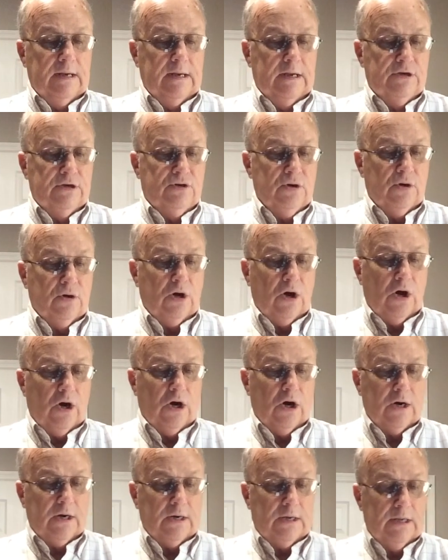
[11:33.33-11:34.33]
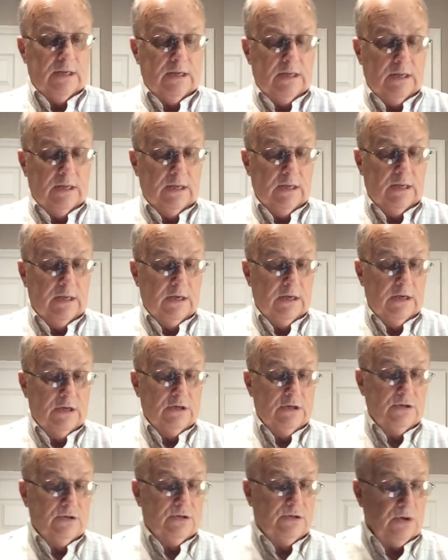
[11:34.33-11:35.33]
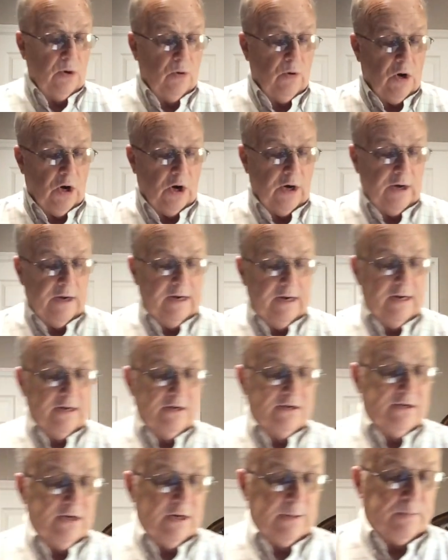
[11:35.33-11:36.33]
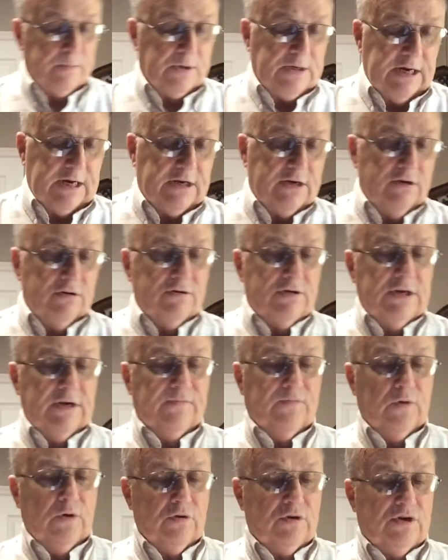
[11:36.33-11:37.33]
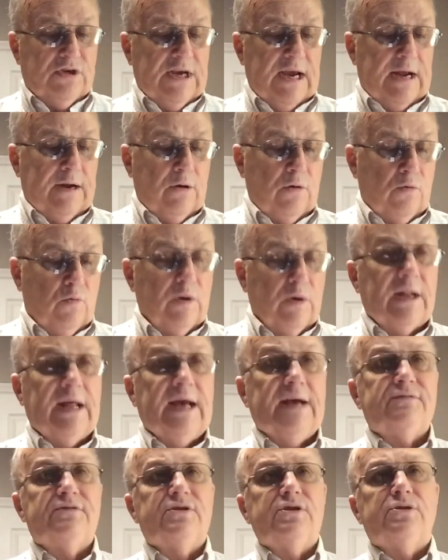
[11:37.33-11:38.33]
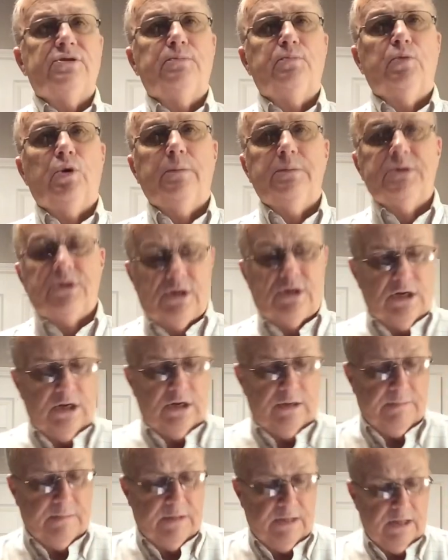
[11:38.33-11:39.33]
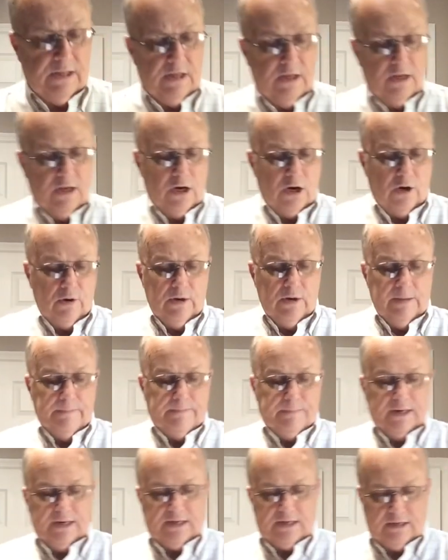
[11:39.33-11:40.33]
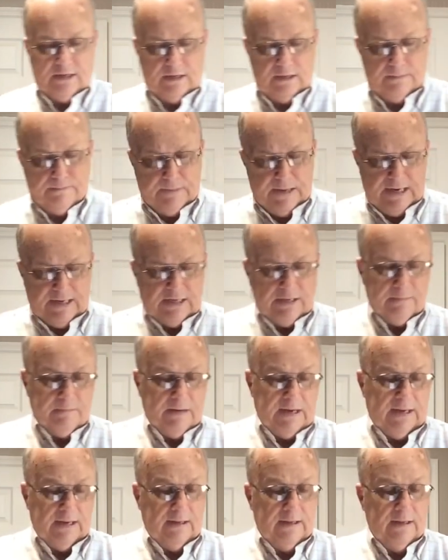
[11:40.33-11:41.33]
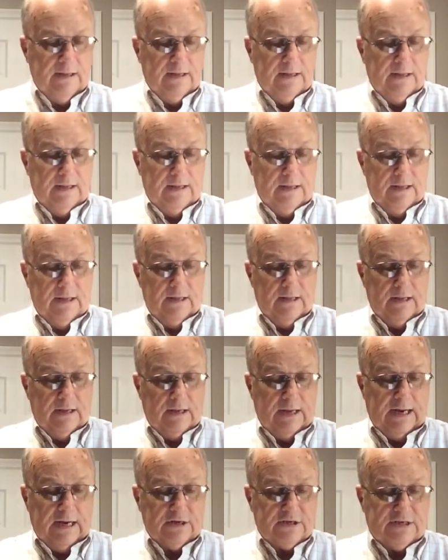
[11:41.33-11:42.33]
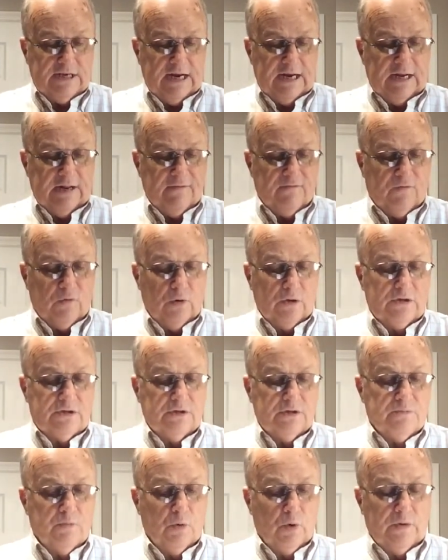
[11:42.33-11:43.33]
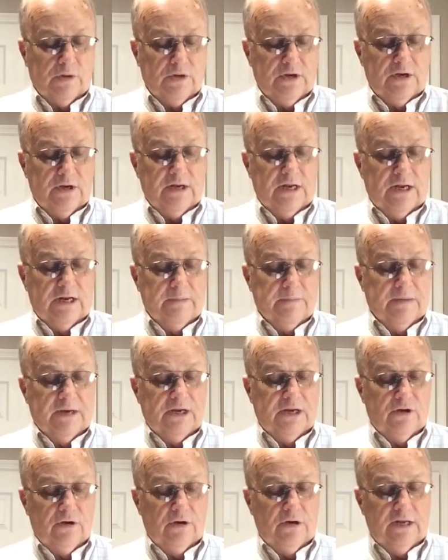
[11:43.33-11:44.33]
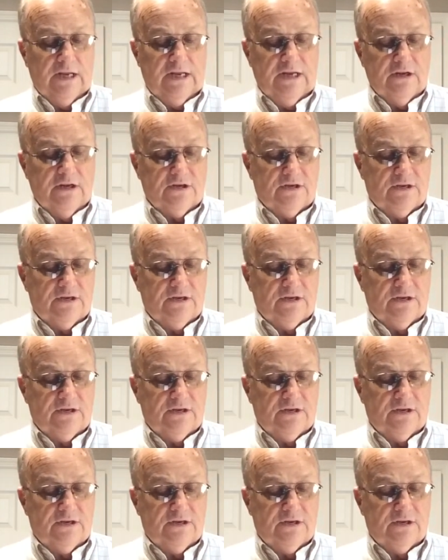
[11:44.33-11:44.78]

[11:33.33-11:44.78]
Is your heart so hardened instead of protecting yourself, you're shattered when life's disappointments come? Are you impacted by outside influences more than you need to be? Do you need